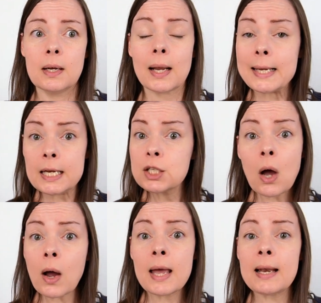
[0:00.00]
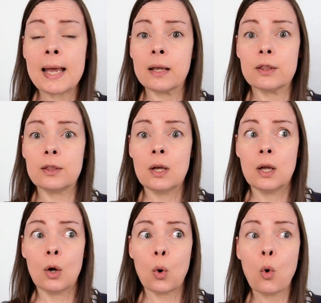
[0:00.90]
Like an entire length
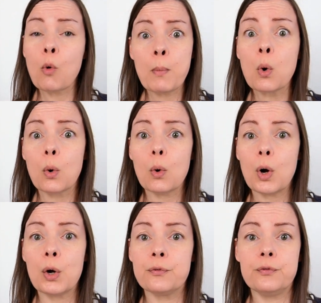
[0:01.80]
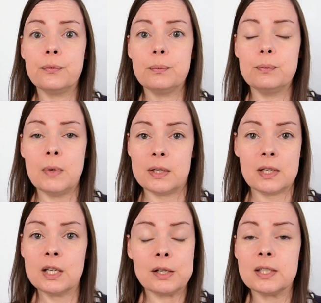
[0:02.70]
or more of,
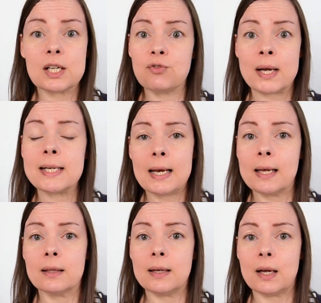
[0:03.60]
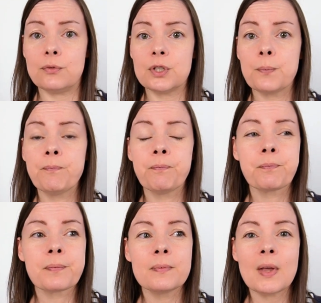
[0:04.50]
6-stranded length left.
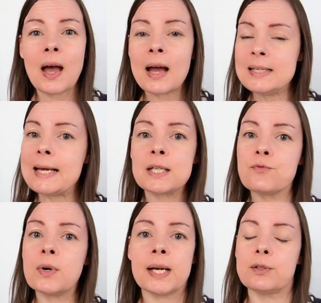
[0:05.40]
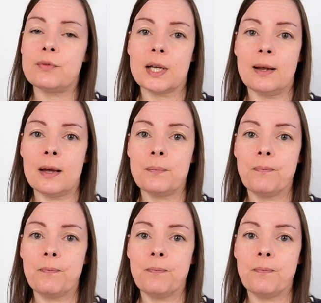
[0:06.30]
And yet I've run out of a colour.